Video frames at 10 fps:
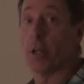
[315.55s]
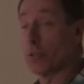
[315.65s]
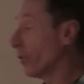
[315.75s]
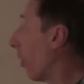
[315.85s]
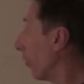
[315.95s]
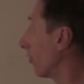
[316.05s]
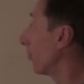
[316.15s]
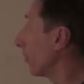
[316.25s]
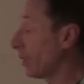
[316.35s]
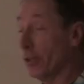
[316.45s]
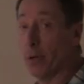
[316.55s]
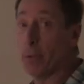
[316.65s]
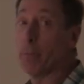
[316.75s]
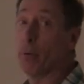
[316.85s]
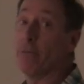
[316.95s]
to also secure
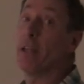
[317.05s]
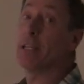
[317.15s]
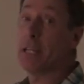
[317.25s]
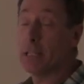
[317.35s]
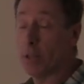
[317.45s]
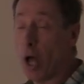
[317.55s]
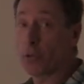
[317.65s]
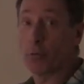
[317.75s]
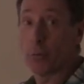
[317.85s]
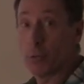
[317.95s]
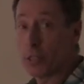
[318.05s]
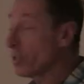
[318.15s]
them and prevent heat loss when we